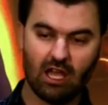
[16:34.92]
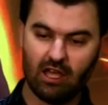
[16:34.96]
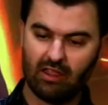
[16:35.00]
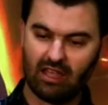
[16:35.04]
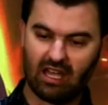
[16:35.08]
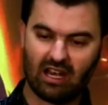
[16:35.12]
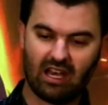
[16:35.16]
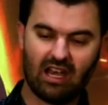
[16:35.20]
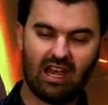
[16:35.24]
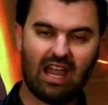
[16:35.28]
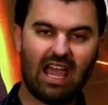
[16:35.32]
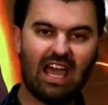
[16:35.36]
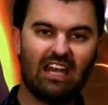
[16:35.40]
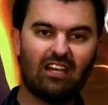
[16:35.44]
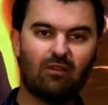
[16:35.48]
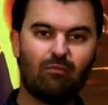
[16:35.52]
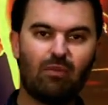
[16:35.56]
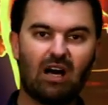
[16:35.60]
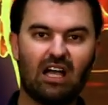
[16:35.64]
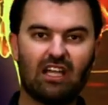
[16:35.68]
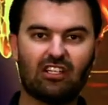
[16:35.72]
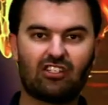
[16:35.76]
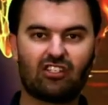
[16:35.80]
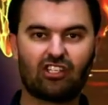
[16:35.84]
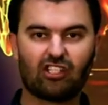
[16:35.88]
that
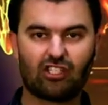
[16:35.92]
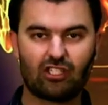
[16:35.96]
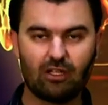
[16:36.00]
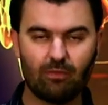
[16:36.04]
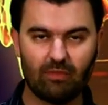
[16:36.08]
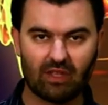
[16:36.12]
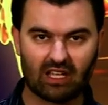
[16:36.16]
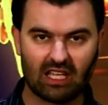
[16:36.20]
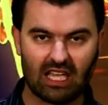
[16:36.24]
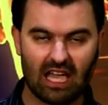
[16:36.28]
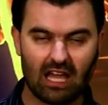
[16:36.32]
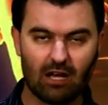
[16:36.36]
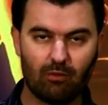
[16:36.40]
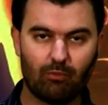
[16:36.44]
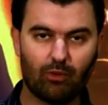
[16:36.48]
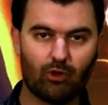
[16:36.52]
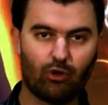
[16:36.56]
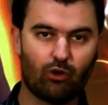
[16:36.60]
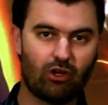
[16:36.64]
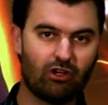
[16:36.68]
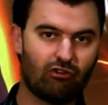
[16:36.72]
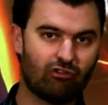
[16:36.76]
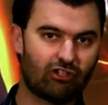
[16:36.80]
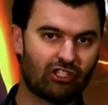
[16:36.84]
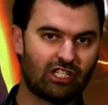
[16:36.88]
anandamide system, the
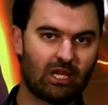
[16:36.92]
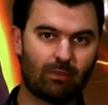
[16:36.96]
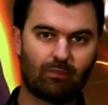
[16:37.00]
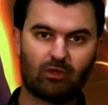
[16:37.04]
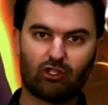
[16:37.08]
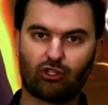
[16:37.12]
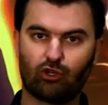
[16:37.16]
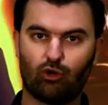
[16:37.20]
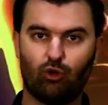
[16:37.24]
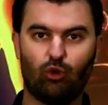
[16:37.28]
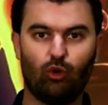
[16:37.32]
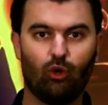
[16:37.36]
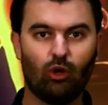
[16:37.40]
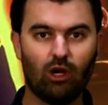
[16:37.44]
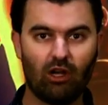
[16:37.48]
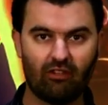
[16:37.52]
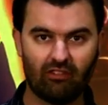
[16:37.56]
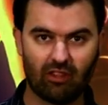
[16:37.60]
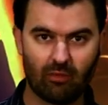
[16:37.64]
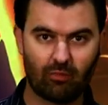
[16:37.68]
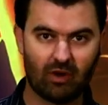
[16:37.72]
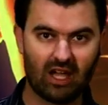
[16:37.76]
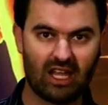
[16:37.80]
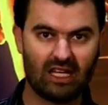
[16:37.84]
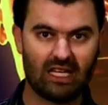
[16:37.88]
cannabinoid receptors are all over
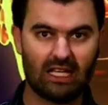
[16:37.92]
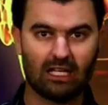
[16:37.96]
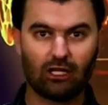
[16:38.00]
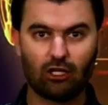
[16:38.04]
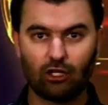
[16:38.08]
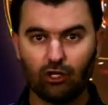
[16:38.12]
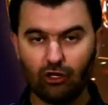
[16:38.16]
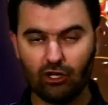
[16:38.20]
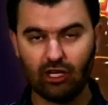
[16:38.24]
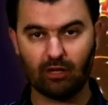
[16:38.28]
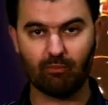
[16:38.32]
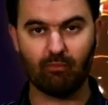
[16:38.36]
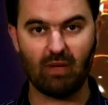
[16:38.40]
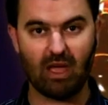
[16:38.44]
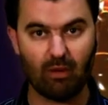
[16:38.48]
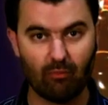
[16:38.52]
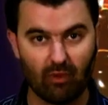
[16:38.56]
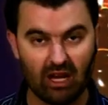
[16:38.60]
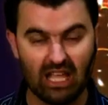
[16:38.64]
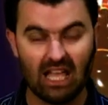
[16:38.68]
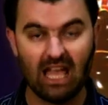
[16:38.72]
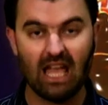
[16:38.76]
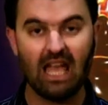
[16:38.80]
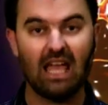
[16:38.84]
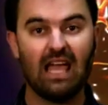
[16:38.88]
the brain, including
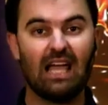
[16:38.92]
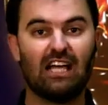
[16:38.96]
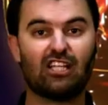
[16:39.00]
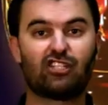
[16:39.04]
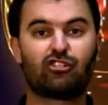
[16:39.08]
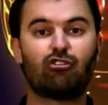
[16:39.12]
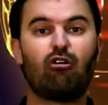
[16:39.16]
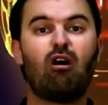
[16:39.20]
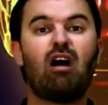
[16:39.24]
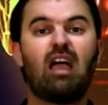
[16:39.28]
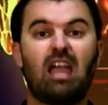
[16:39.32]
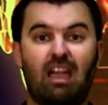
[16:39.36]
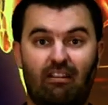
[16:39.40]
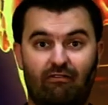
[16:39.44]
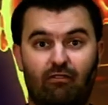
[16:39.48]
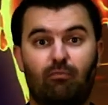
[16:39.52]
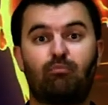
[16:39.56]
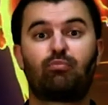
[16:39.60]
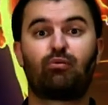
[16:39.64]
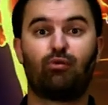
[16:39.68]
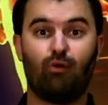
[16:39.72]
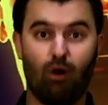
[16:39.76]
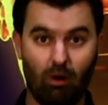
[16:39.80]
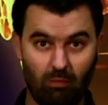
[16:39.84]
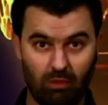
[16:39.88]
memory. And so I have a
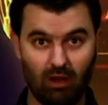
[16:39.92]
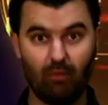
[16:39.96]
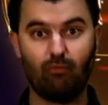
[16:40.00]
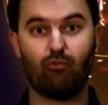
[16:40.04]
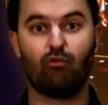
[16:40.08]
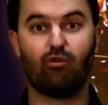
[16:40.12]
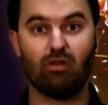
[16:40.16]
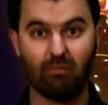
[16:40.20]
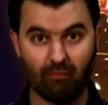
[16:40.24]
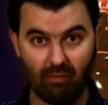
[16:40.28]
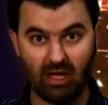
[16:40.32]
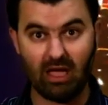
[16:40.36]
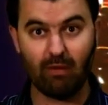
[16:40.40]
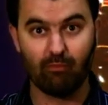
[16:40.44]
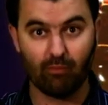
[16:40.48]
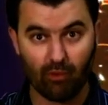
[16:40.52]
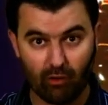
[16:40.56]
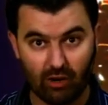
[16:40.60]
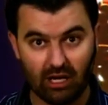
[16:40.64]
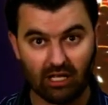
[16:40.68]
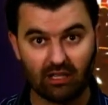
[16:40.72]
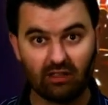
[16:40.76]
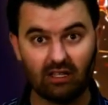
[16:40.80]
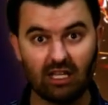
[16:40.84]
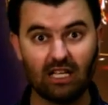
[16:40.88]
problem
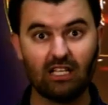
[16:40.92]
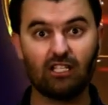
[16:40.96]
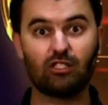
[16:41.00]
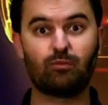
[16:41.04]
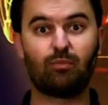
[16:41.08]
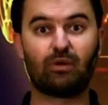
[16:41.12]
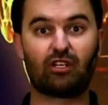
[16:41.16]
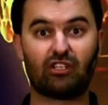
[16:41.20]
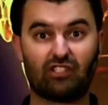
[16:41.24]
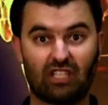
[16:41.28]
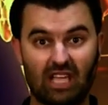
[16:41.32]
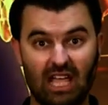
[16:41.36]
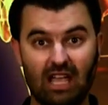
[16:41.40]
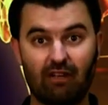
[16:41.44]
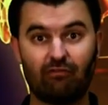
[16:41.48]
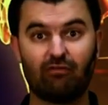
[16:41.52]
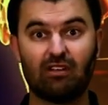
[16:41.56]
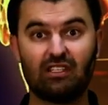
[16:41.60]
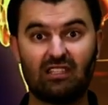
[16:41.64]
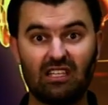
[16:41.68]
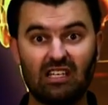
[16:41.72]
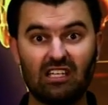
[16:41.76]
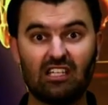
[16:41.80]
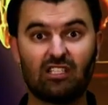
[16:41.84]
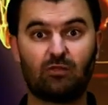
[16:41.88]
remembering things because
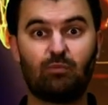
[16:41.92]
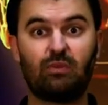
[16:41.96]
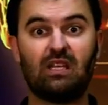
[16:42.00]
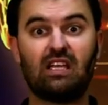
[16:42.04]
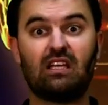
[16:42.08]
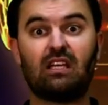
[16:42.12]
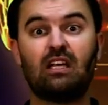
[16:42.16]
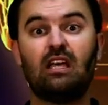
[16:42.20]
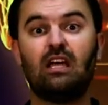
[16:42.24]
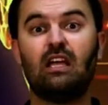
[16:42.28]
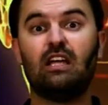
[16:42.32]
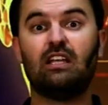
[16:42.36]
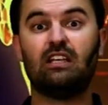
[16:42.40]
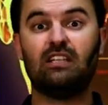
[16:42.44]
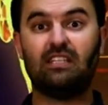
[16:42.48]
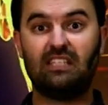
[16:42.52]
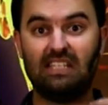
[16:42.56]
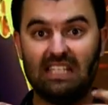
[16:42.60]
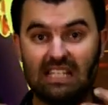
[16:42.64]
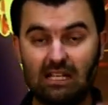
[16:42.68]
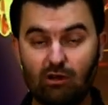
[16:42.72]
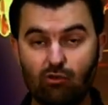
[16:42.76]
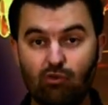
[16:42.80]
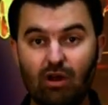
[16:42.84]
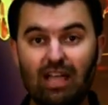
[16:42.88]
everything is being
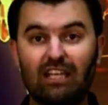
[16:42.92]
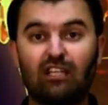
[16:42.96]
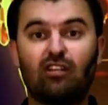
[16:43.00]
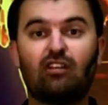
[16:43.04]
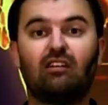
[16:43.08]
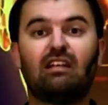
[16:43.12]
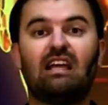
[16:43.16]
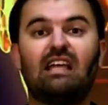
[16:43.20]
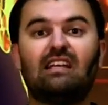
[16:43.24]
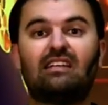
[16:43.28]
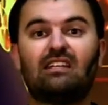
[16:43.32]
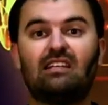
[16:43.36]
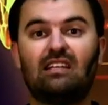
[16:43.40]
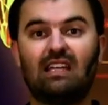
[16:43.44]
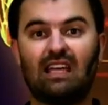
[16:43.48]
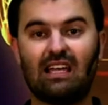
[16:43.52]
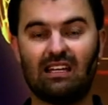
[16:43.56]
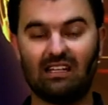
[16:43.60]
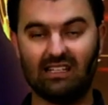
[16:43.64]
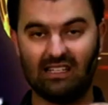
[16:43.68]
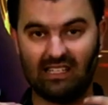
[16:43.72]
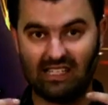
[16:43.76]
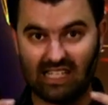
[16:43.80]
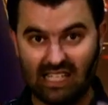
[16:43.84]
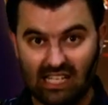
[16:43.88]
deregulated
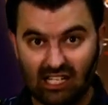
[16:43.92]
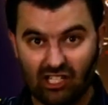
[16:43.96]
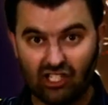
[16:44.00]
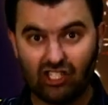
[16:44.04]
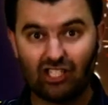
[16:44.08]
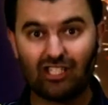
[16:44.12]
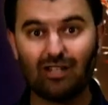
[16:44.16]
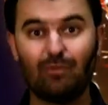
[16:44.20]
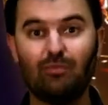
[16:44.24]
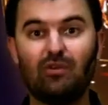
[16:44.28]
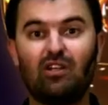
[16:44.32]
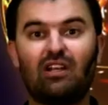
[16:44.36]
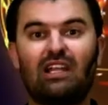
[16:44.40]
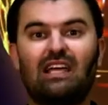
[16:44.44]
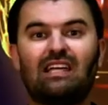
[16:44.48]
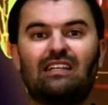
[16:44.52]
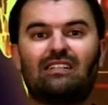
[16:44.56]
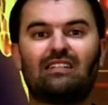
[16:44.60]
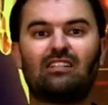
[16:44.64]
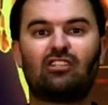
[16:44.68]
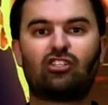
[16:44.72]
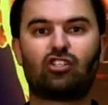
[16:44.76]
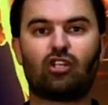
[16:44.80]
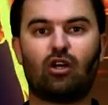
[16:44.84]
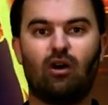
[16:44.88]
and
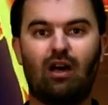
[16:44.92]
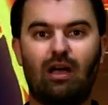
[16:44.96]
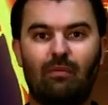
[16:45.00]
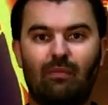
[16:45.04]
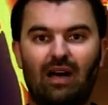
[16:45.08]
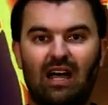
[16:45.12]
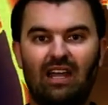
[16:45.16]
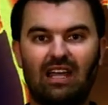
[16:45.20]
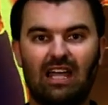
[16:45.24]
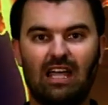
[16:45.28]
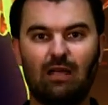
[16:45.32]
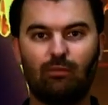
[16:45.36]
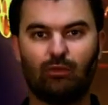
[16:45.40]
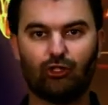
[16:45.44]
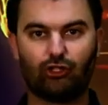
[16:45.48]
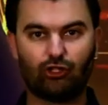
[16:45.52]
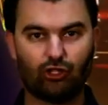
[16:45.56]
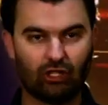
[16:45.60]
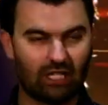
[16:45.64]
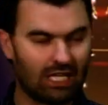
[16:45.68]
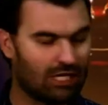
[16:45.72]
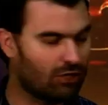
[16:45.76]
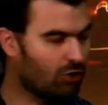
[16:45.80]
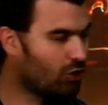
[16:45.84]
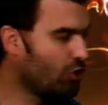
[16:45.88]
destimulated. So I'm unable to
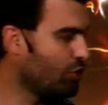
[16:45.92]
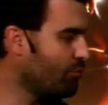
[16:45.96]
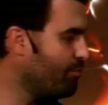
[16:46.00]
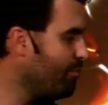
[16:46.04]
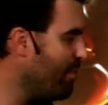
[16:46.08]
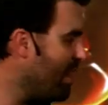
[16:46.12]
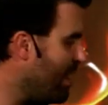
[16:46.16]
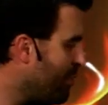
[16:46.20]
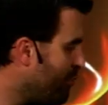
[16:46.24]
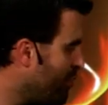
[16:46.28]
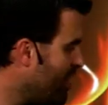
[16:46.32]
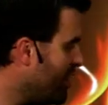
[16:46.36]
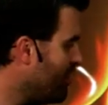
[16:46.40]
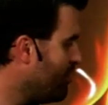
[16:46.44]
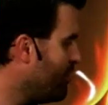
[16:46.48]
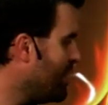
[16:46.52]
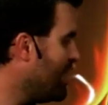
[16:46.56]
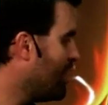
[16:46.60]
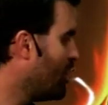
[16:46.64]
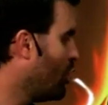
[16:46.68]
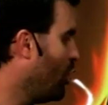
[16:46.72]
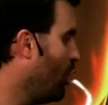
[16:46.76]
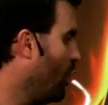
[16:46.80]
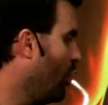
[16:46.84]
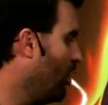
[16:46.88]
get good memory
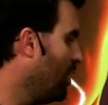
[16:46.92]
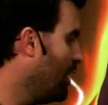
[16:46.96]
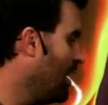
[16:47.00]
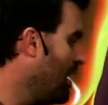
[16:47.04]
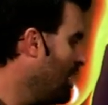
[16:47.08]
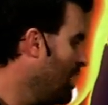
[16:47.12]
recall.